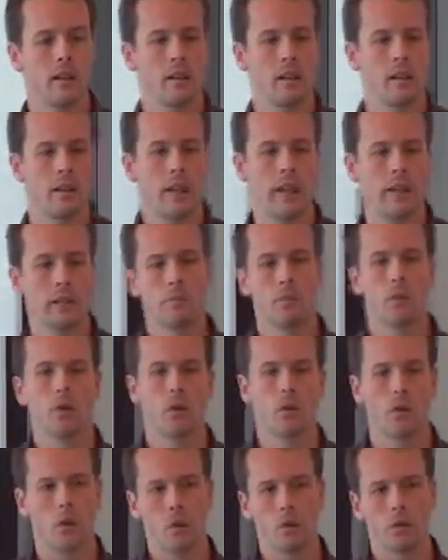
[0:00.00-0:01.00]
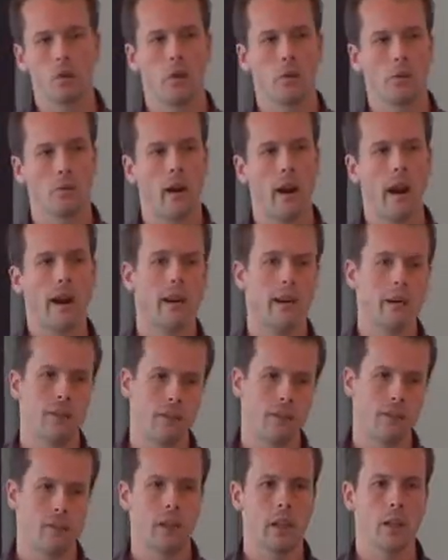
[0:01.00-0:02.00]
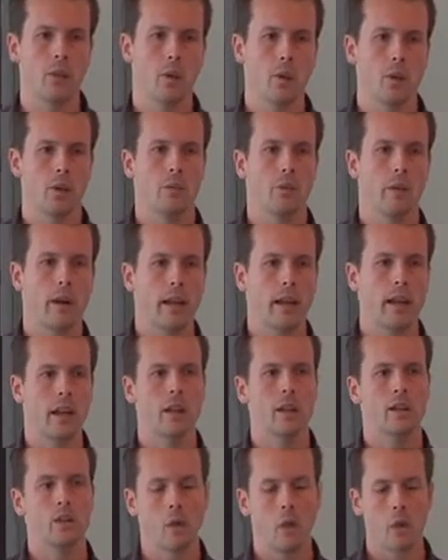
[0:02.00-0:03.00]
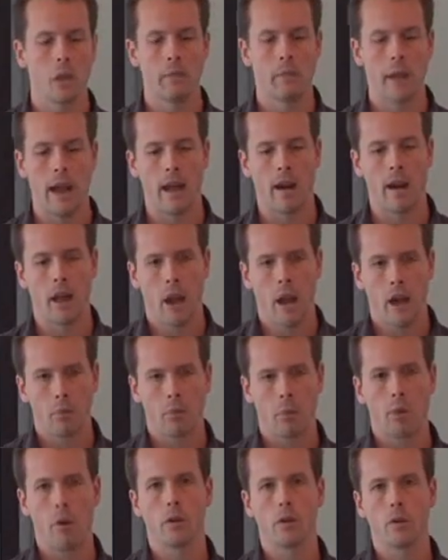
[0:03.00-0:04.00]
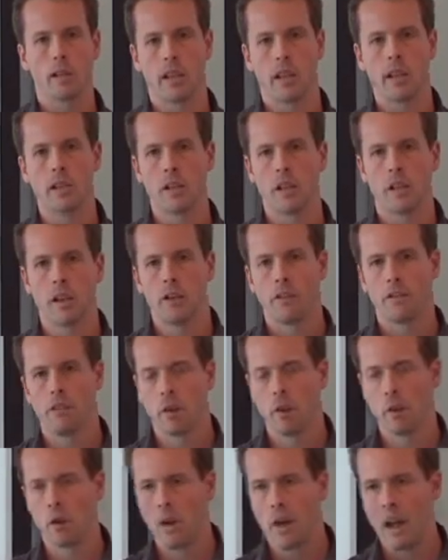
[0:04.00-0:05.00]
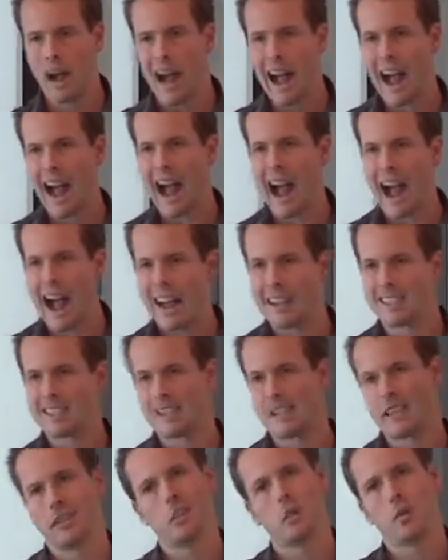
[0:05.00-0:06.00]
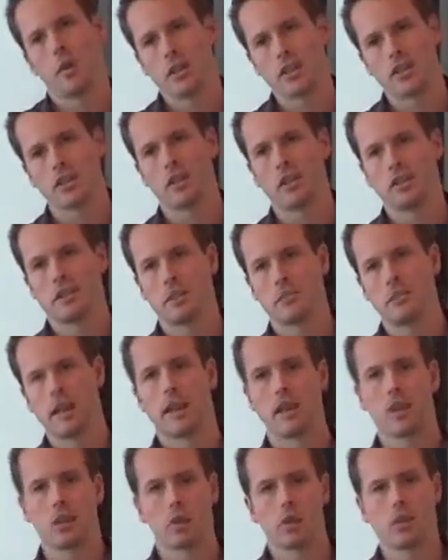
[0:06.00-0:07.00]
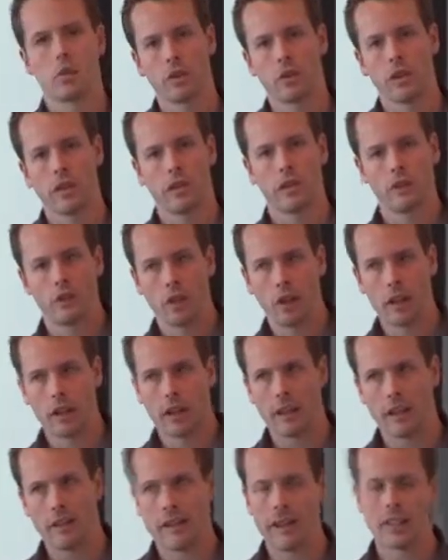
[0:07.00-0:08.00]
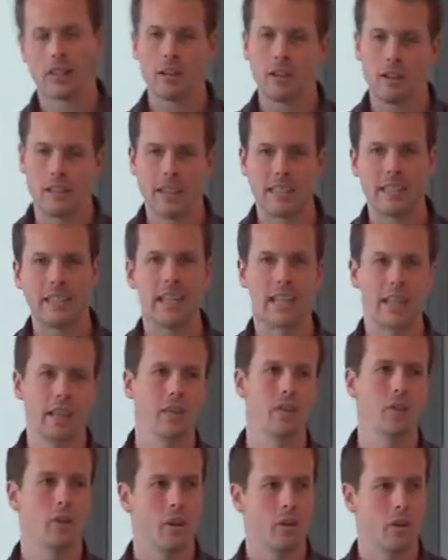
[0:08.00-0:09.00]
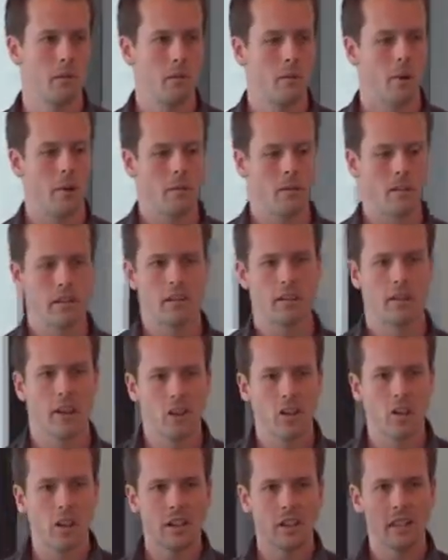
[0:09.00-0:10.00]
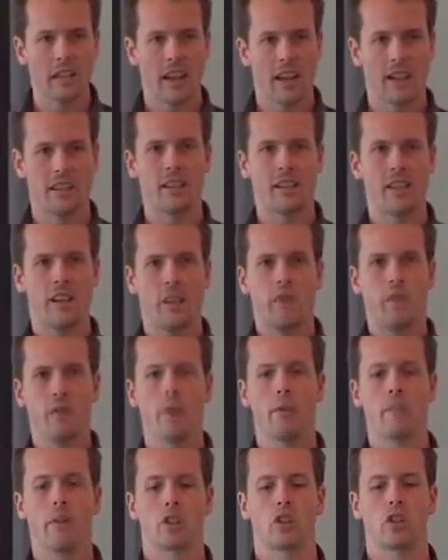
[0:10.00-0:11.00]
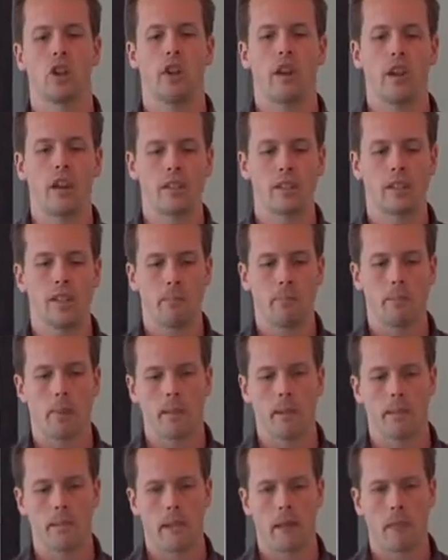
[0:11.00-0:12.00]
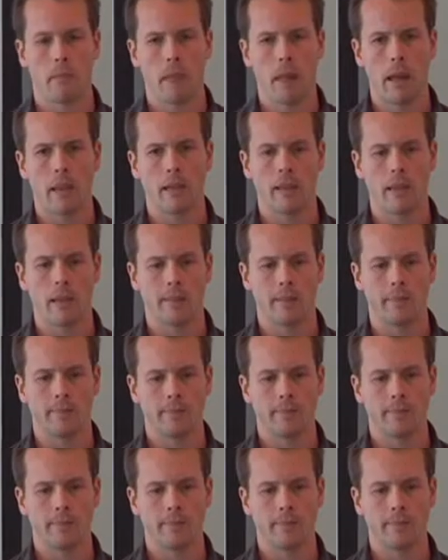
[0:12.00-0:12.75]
His book called Top Grading, definitely worth reading, and it's all about a process for asking questions and making sure that they're ticking certain boxes. So as you can see, it's very much a step-by-step method.